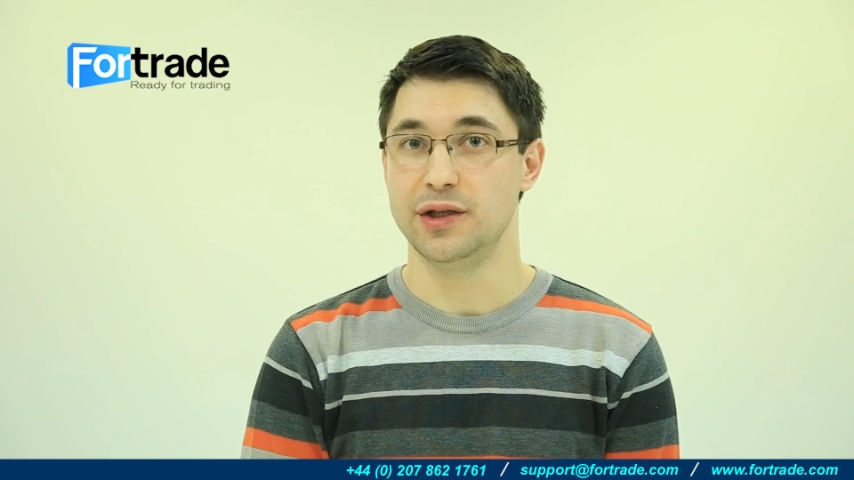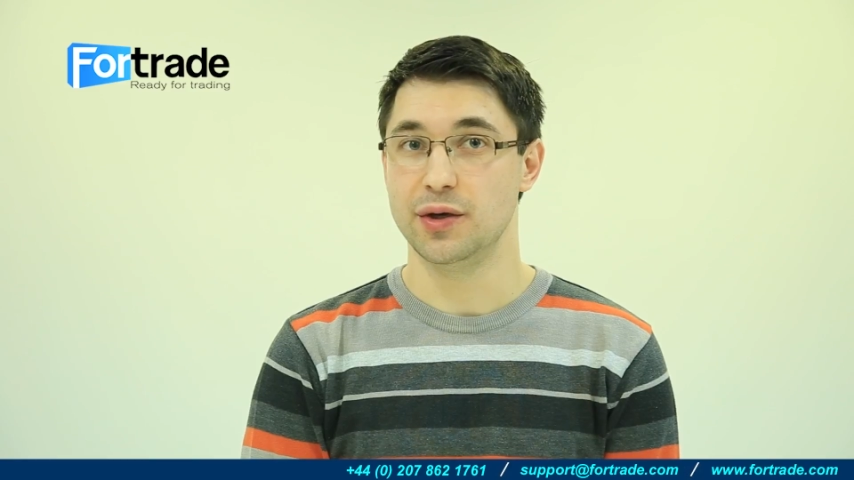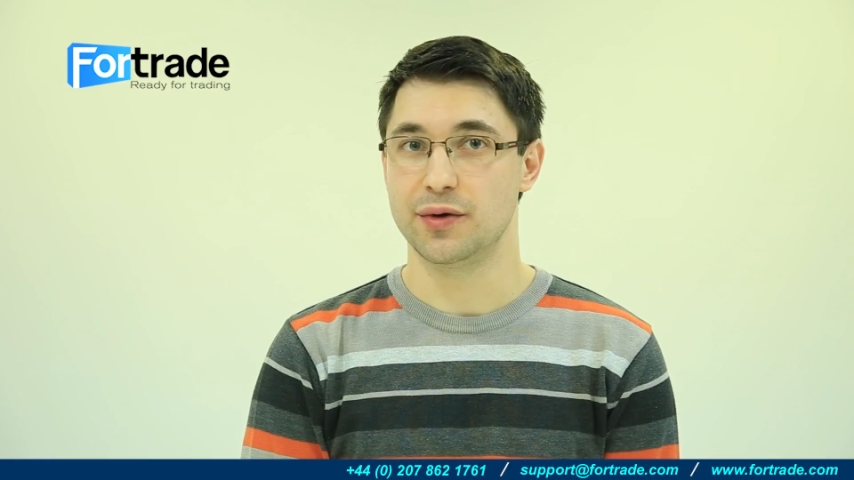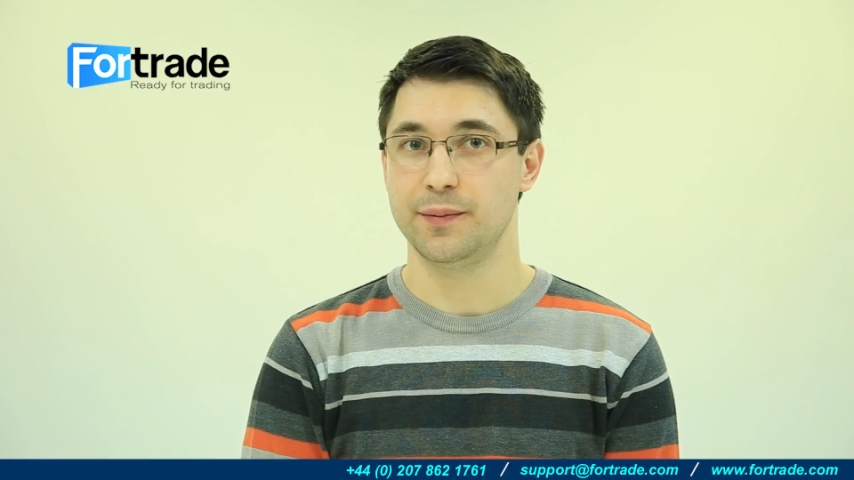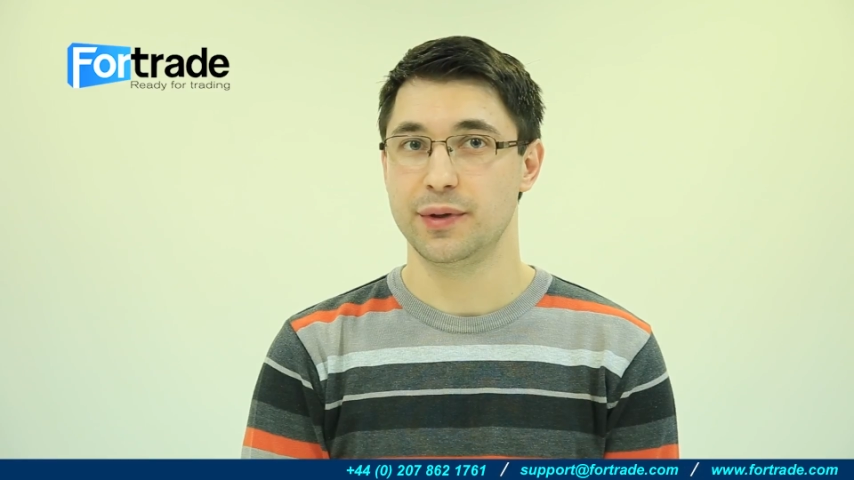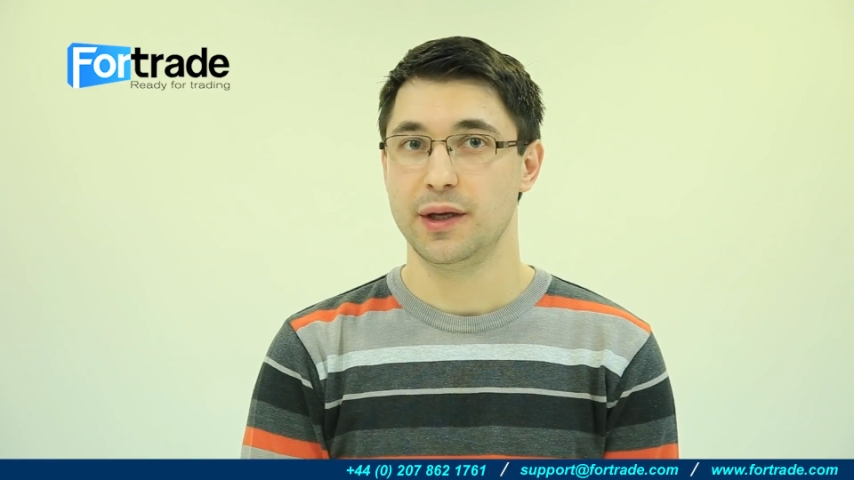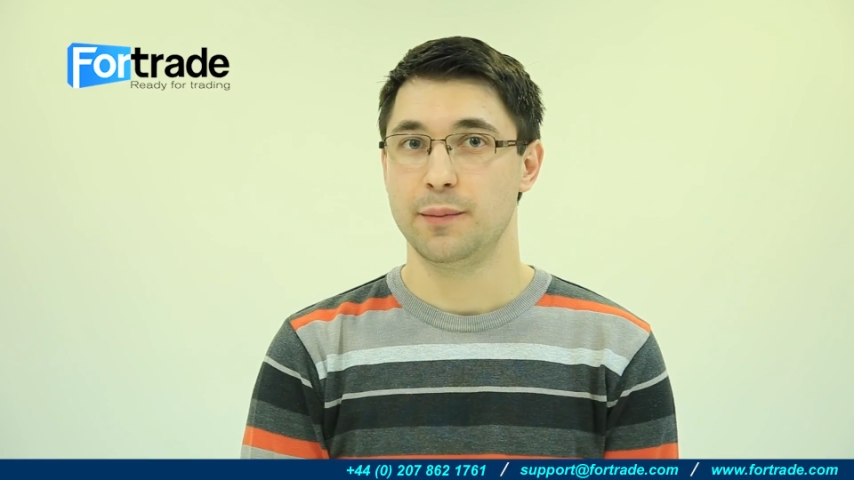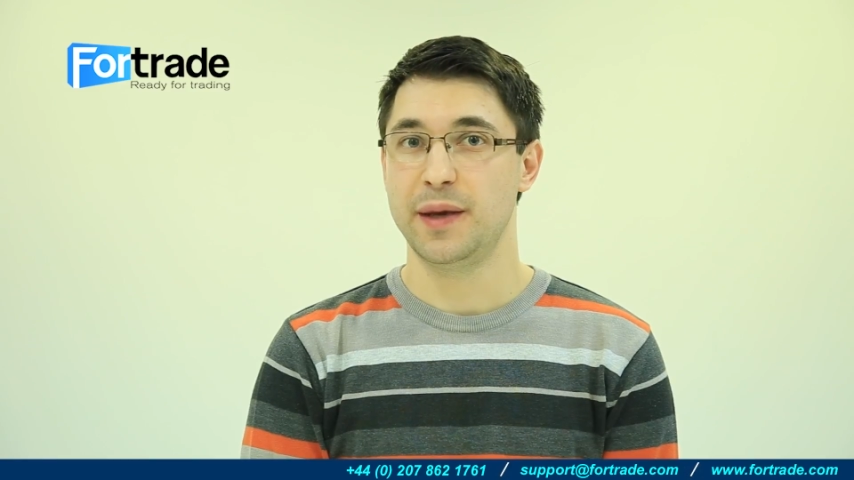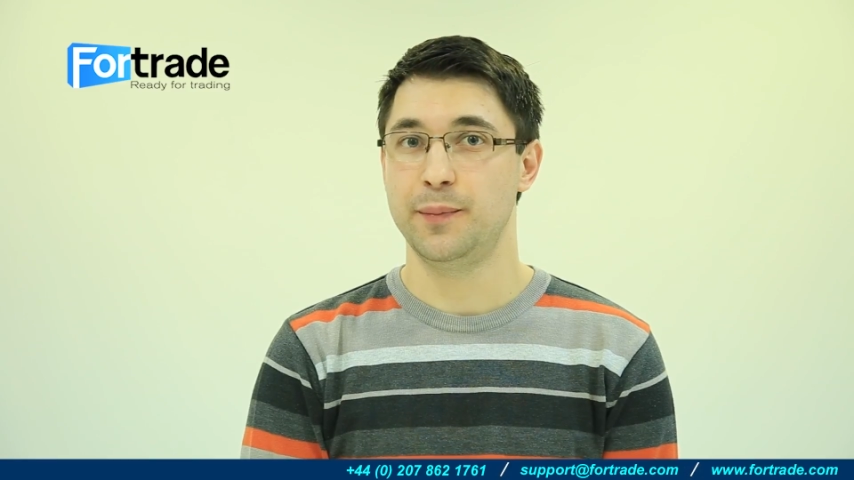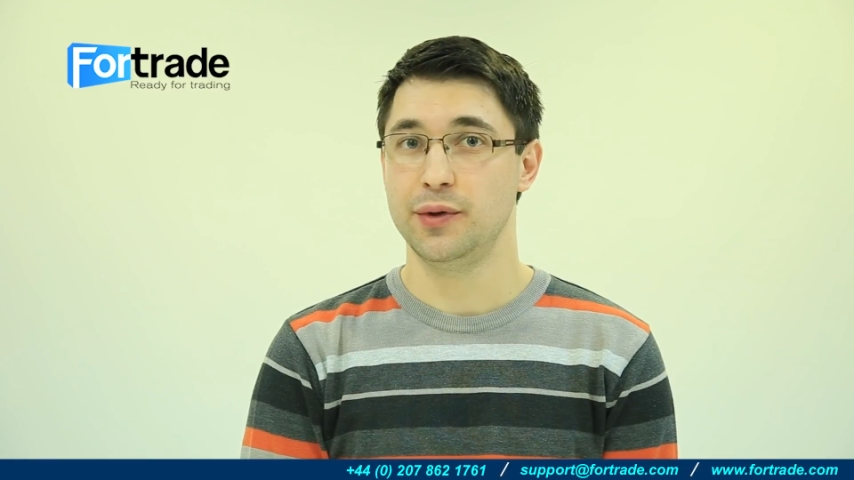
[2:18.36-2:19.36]
in Europe
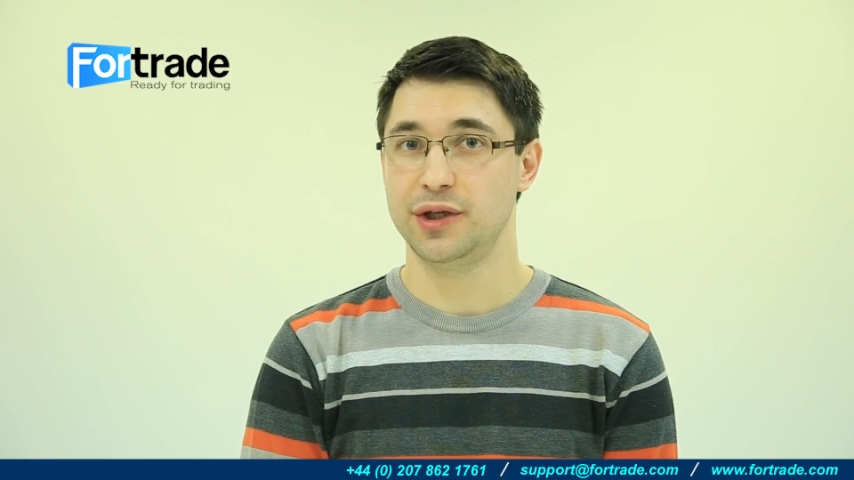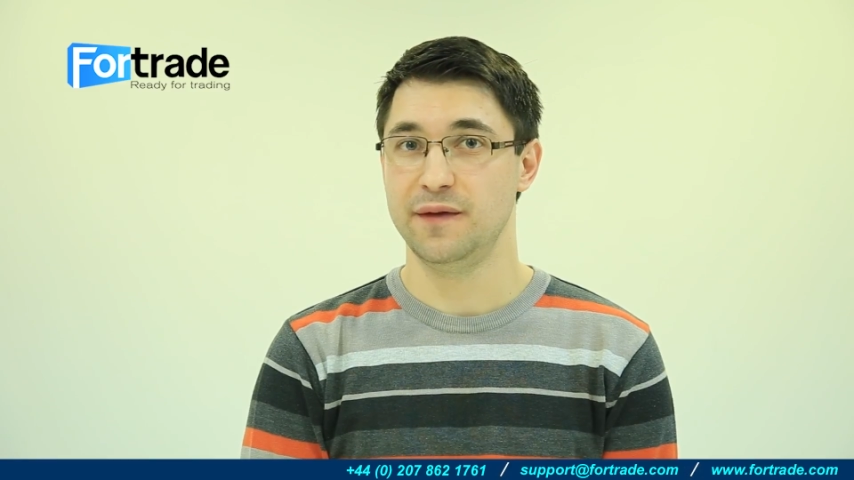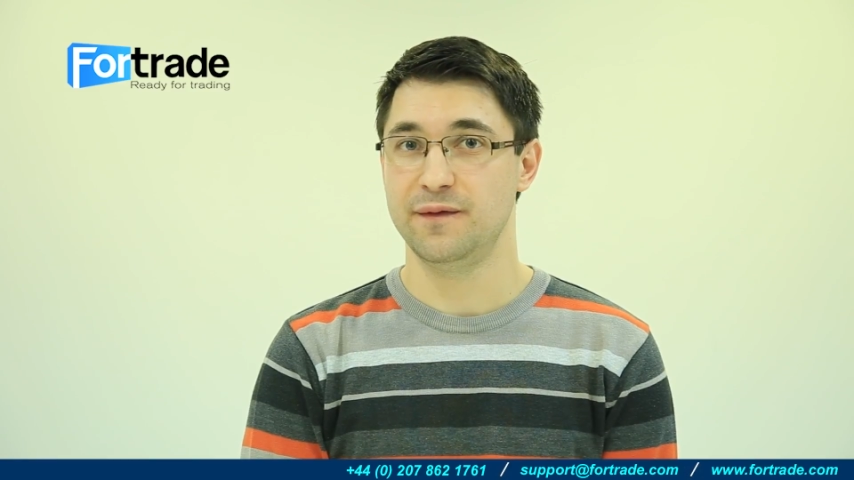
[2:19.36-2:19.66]
may push